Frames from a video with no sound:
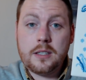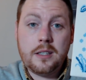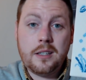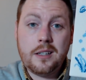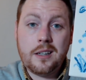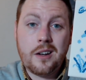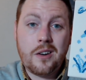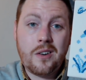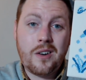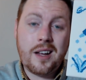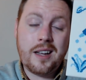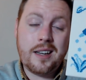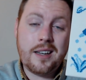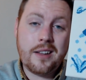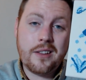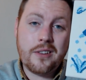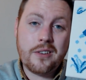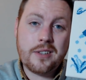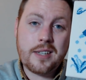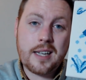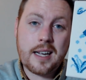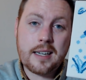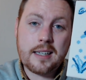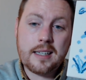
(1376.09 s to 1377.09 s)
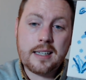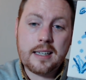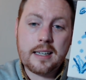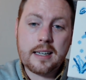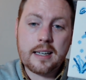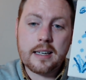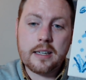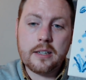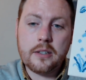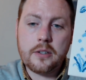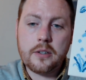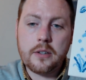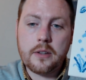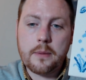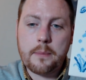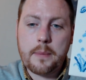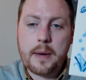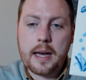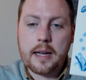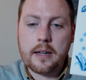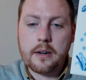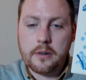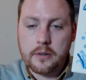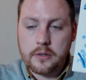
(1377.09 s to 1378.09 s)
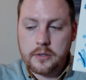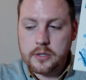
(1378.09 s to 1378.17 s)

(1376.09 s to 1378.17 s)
you know, another technique into the pattern.